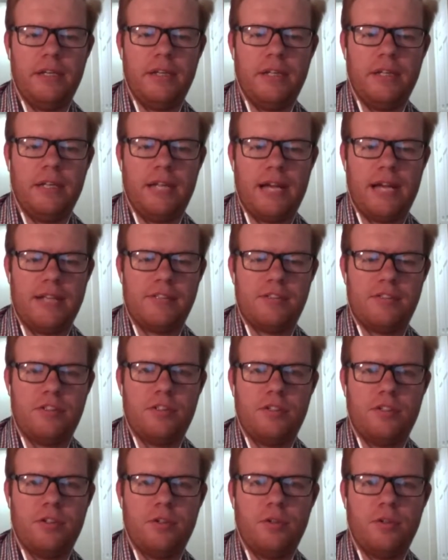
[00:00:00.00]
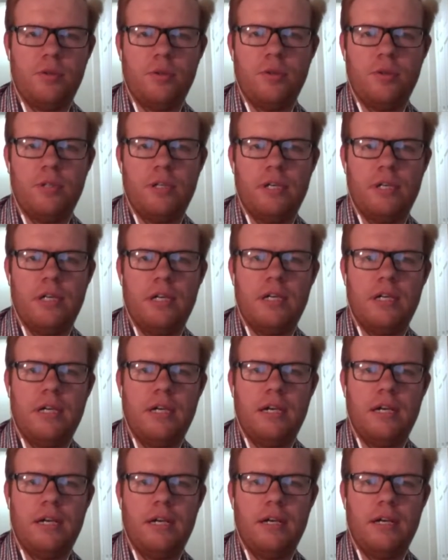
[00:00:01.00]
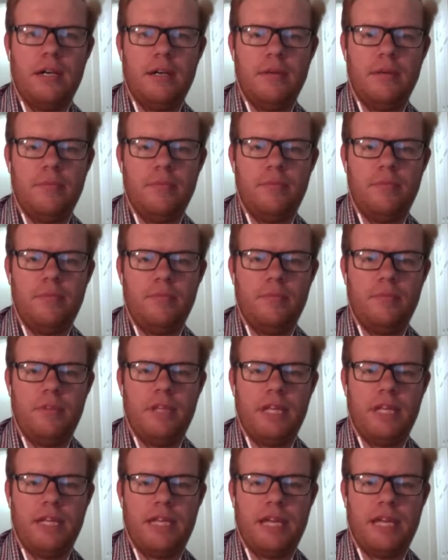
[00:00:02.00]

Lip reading: The last two they